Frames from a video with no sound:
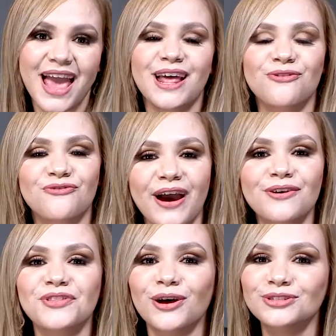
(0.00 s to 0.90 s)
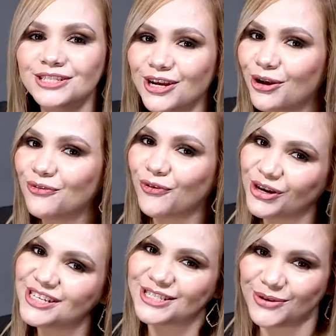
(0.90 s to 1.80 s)
and $5,000 for
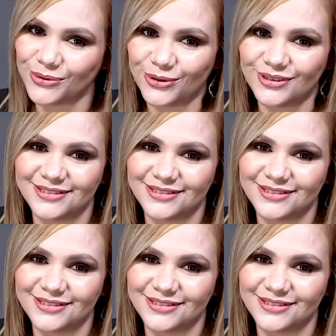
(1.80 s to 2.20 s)
his school.